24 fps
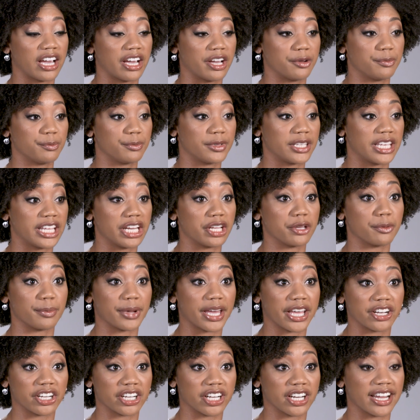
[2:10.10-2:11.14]
um, getting
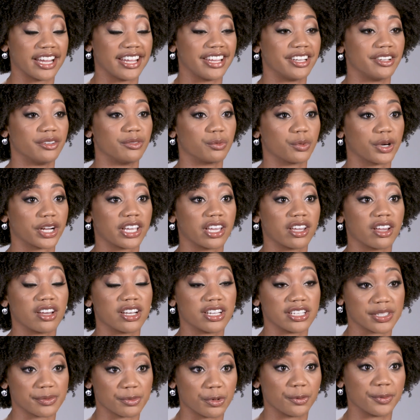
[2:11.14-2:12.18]
better and working on
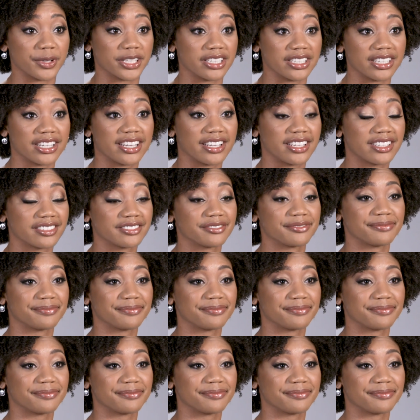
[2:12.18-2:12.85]
his mobility.